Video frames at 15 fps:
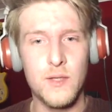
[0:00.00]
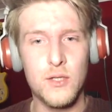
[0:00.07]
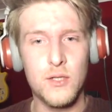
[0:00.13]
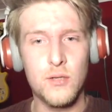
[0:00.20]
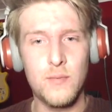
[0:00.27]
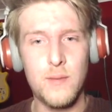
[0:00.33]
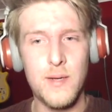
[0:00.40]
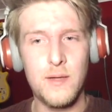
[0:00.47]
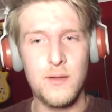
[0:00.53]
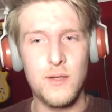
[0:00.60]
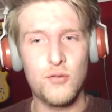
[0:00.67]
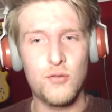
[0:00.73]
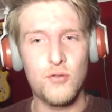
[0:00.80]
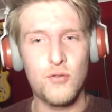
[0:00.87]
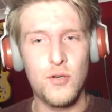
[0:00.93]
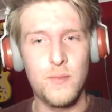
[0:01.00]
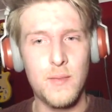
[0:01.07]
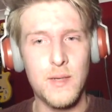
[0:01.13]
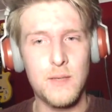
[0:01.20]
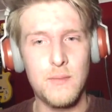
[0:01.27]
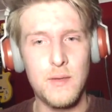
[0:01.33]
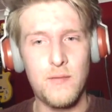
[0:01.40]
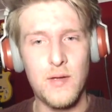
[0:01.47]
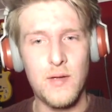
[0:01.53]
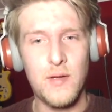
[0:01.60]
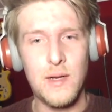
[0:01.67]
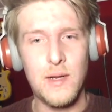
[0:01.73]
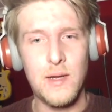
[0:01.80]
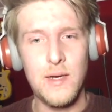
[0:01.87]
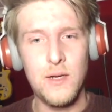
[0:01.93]
There's something about this room that makes me
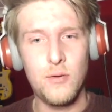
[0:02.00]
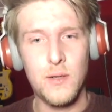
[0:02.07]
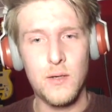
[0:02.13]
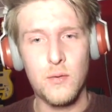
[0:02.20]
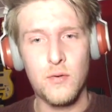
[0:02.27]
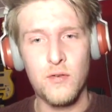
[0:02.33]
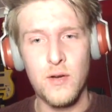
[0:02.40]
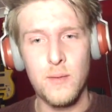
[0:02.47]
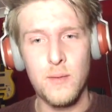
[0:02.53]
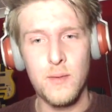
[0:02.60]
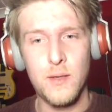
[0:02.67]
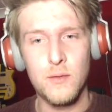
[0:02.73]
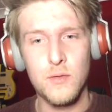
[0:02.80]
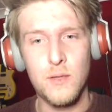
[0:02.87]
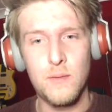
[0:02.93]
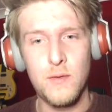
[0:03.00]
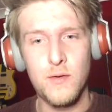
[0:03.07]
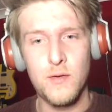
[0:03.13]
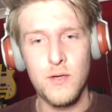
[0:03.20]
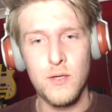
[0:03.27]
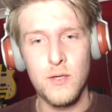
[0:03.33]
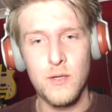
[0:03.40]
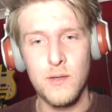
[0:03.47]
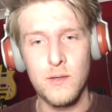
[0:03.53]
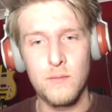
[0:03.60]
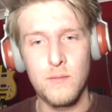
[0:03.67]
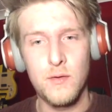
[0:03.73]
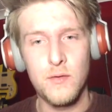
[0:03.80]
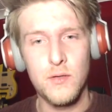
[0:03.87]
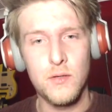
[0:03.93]
feel a little bit creepy. What's the mirror doing?
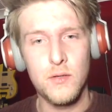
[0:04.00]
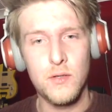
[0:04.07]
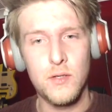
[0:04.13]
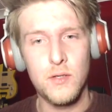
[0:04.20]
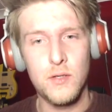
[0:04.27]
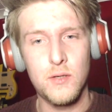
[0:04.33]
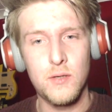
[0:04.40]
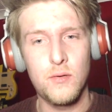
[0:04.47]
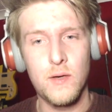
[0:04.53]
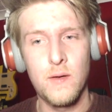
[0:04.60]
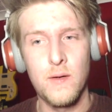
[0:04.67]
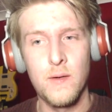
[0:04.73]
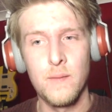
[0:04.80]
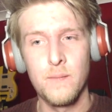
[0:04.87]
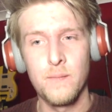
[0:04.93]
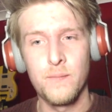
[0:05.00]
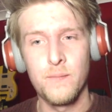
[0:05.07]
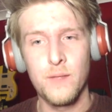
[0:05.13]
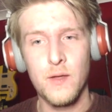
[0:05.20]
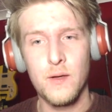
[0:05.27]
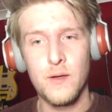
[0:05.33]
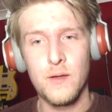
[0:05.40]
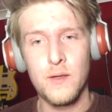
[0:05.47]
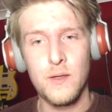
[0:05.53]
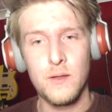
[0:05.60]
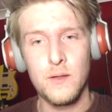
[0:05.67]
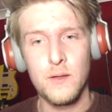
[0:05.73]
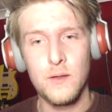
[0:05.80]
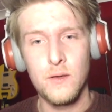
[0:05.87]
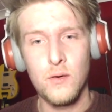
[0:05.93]
The mirror's not doing nothing. I
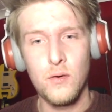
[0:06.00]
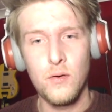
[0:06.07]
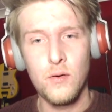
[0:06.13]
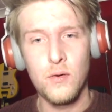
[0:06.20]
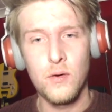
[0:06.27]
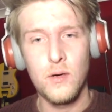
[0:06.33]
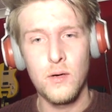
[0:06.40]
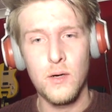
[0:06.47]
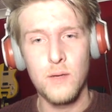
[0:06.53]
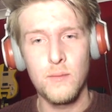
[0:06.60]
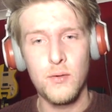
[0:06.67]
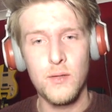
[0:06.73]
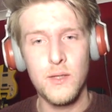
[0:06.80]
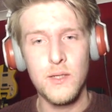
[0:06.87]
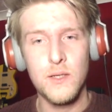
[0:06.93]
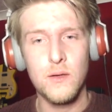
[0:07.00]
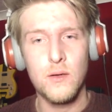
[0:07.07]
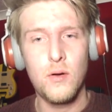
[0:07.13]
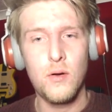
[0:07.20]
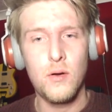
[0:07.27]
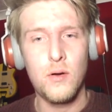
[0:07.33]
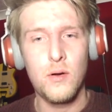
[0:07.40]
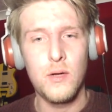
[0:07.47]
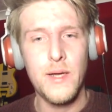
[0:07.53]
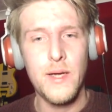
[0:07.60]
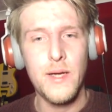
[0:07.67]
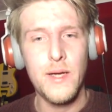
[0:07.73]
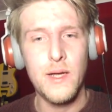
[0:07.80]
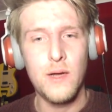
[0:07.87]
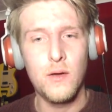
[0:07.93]
can put this... Oh,
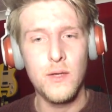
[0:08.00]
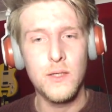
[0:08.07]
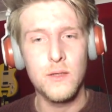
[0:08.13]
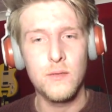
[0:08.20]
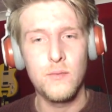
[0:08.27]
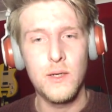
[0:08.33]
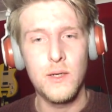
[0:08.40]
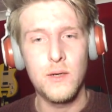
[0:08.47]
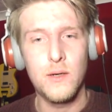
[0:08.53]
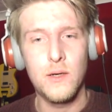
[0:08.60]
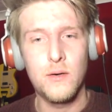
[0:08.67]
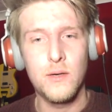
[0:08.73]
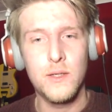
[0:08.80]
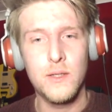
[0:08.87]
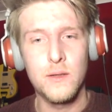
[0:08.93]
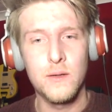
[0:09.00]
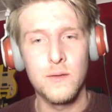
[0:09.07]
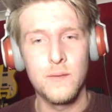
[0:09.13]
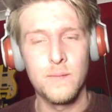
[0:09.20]
yeah, light. We light light.